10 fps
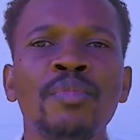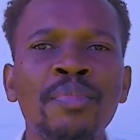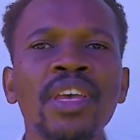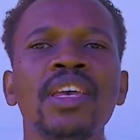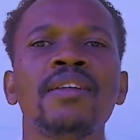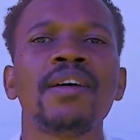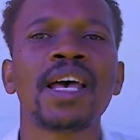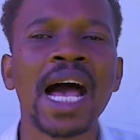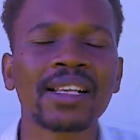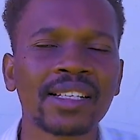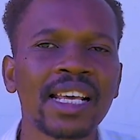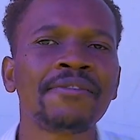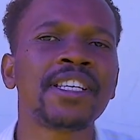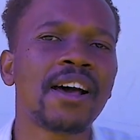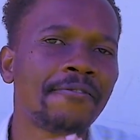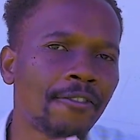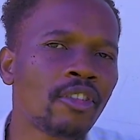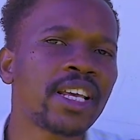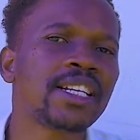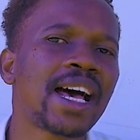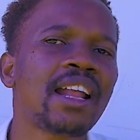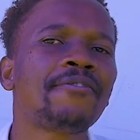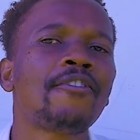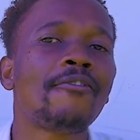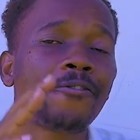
be slaves in a foreign land for